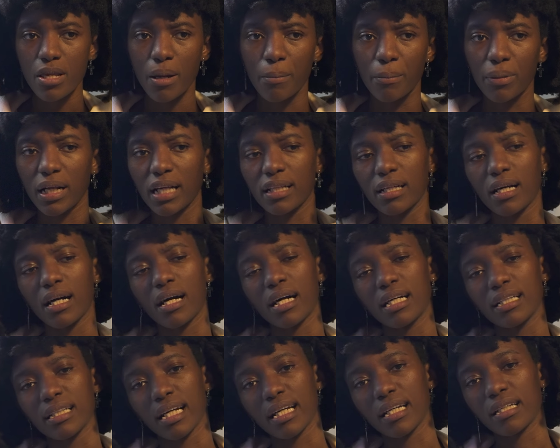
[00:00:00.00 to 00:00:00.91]
but i,
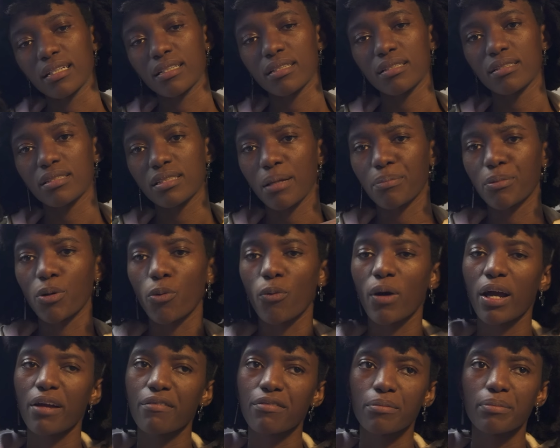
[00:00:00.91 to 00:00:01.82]
I like stepped
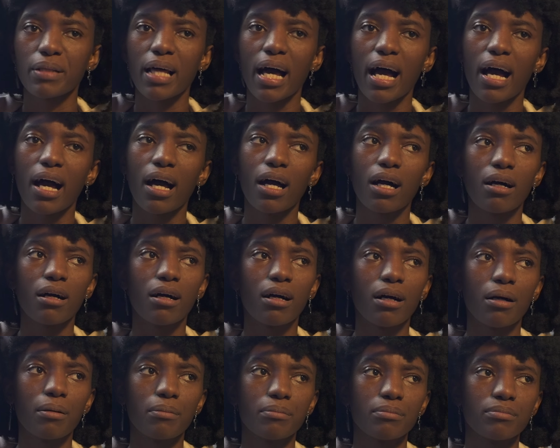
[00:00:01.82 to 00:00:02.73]
away from that
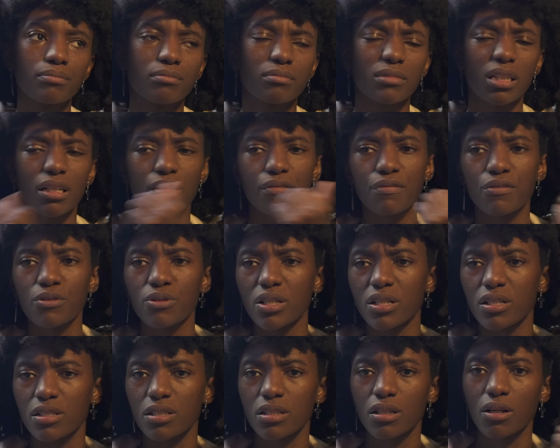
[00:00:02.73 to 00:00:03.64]
um like a few
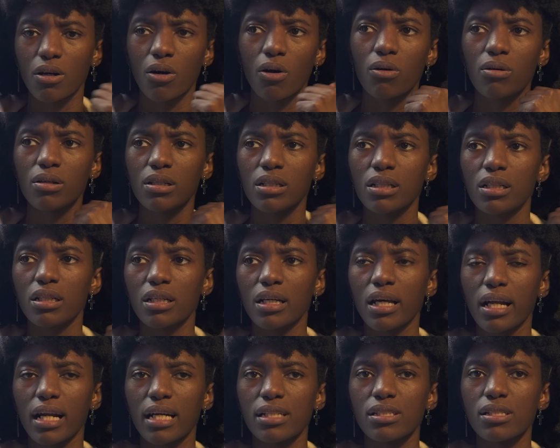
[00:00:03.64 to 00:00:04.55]
years ago
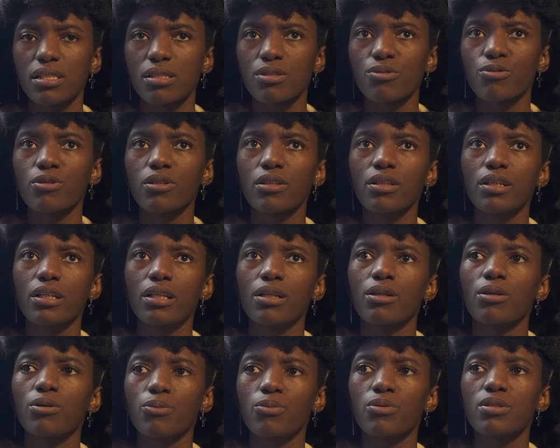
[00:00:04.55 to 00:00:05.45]
and i just
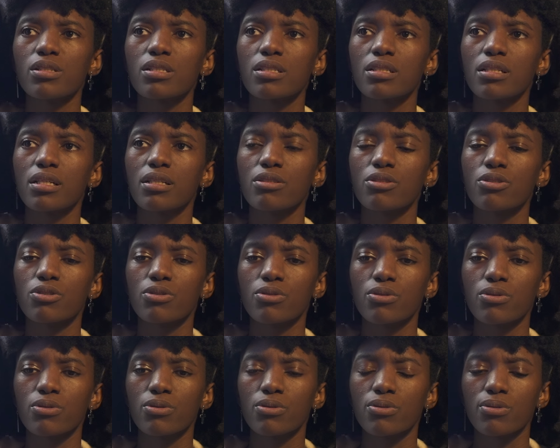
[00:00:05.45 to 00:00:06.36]
really was
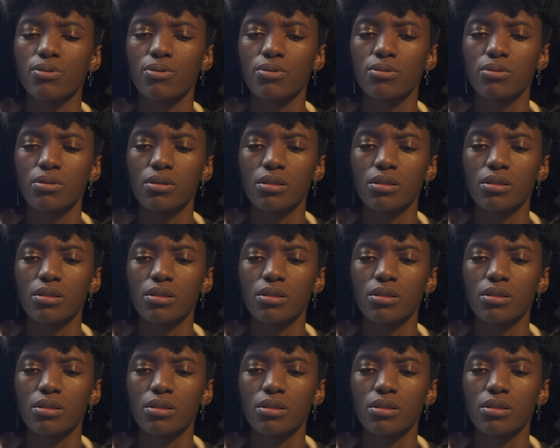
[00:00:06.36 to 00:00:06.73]
into